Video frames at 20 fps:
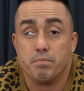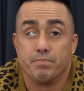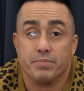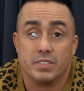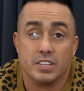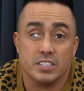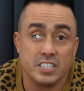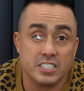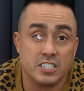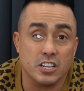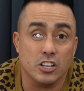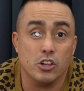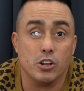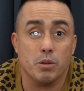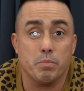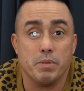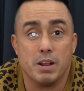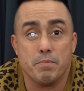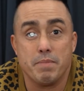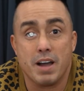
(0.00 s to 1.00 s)
Just a little
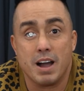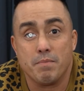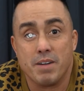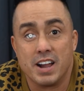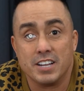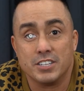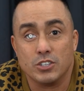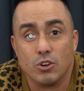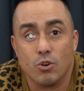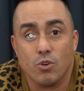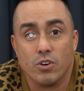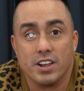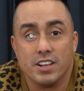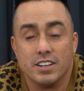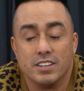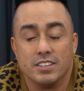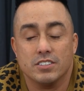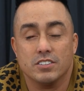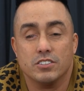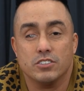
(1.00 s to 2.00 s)
bit about my story.
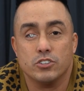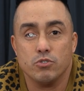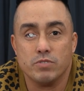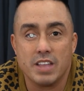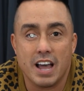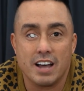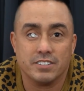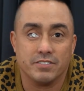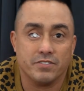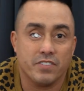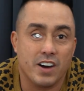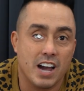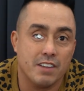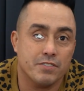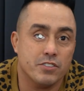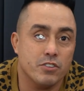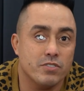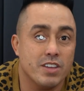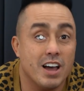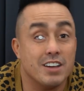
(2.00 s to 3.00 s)
2005,
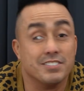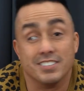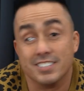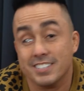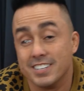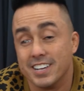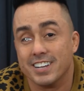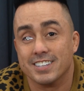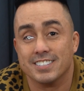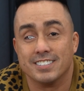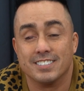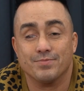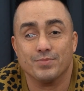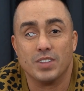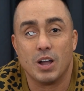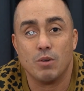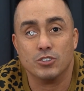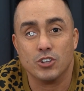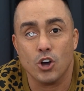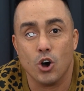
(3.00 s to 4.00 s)
2006, I
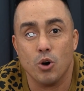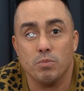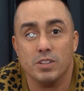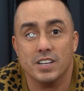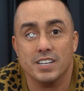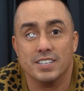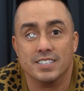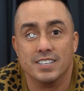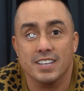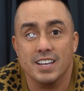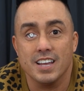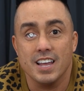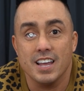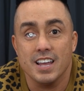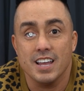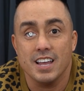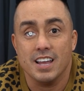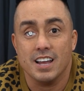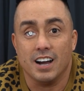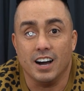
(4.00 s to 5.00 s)
was homeless,
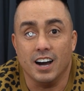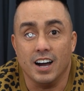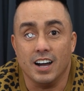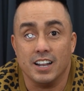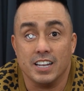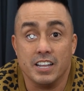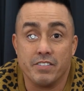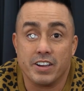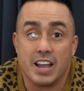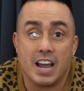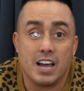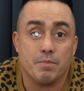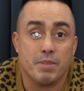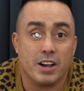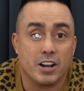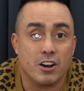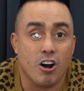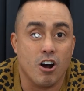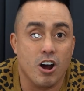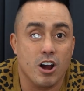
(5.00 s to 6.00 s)
living out of my
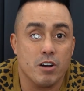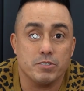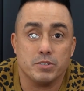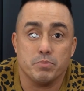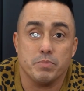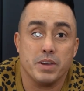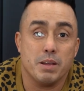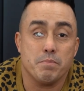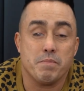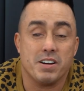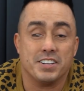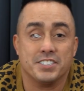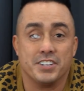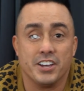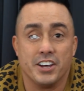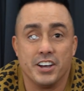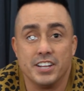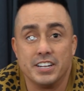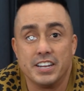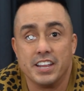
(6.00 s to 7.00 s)
car. It was me and my
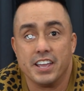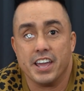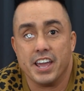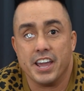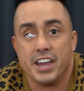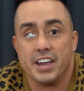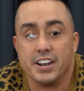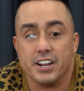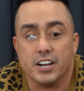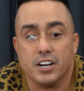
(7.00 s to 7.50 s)
son, and